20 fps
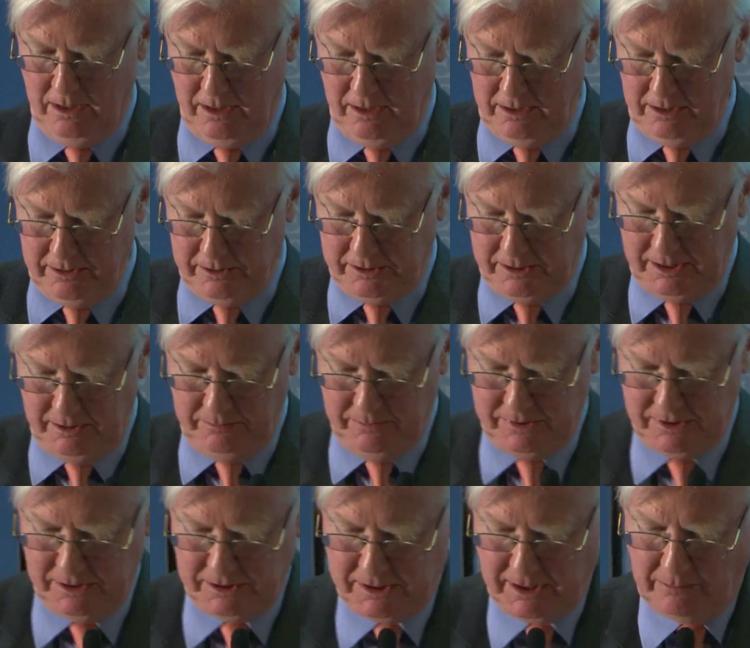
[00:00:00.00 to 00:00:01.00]
It
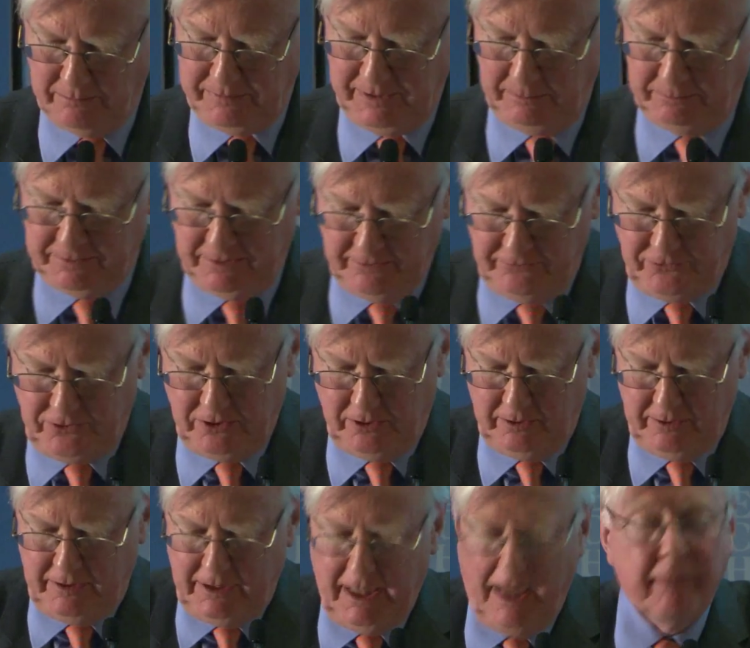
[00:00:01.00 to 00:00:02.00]
seems that some people have
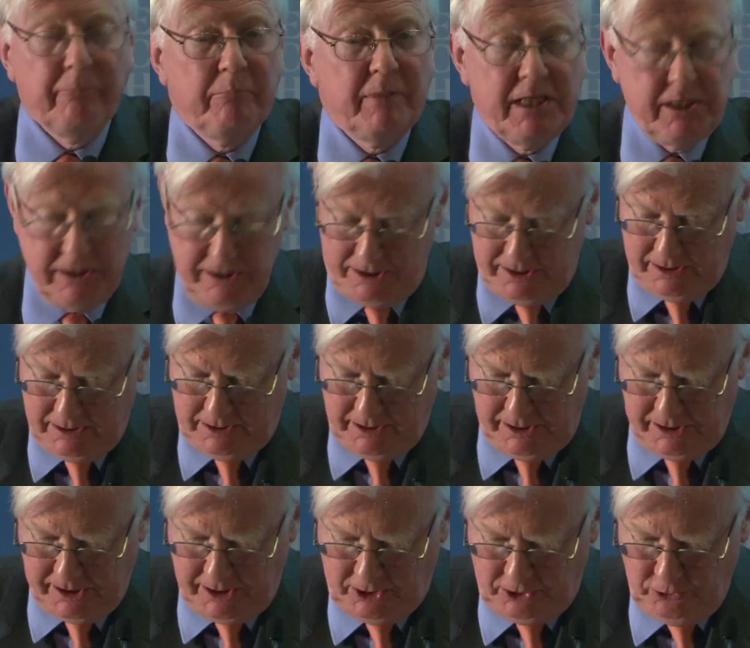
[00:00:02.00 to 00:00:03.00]
thought that means it
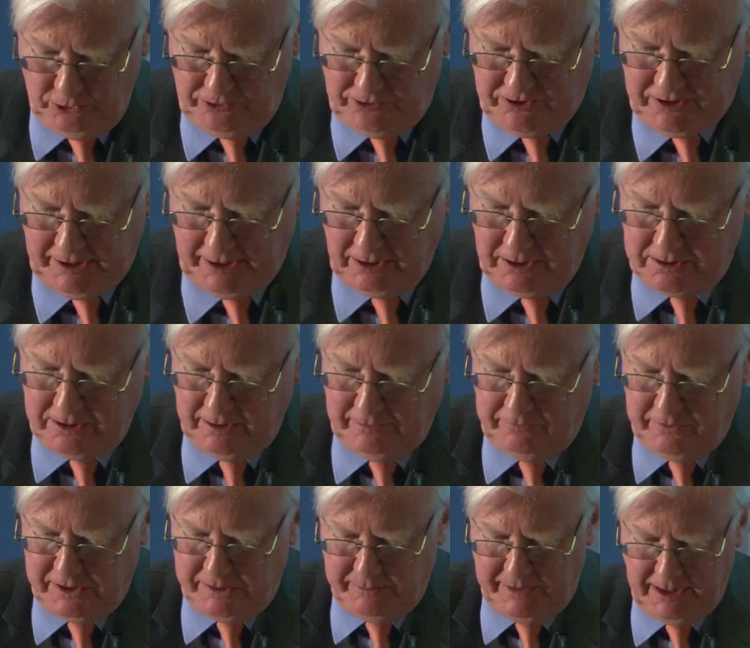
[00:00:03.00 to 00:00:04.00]
is a good thing to
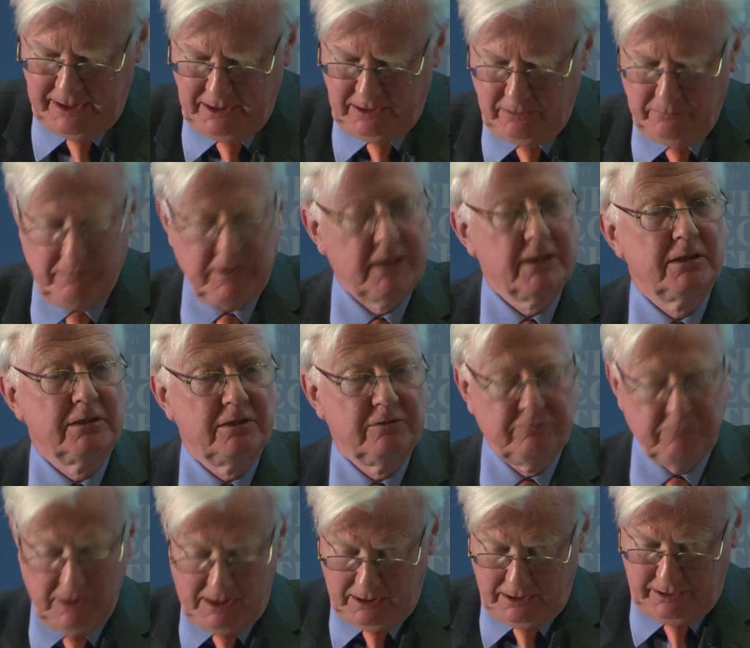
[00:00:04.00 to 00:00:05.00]
have as many
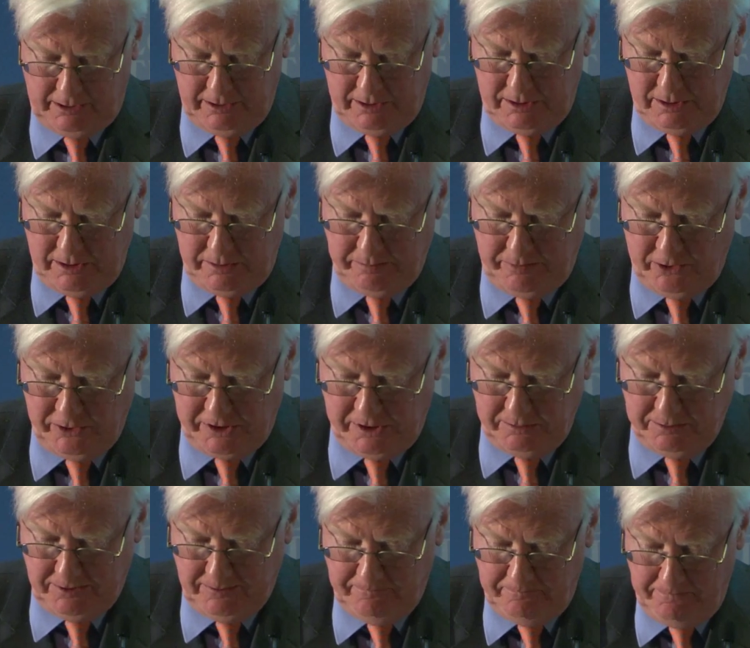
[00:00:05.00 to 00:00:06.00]
competitive markets as
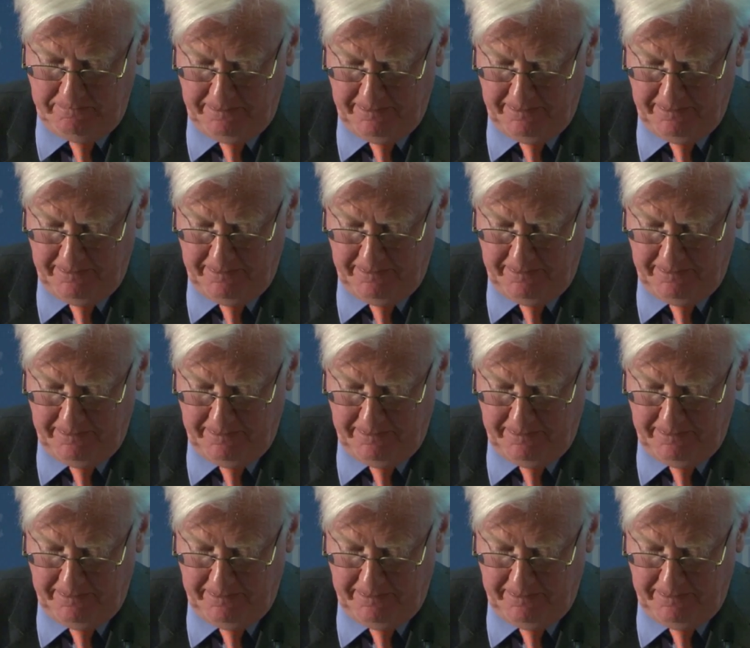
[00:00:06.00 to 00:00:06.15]
possible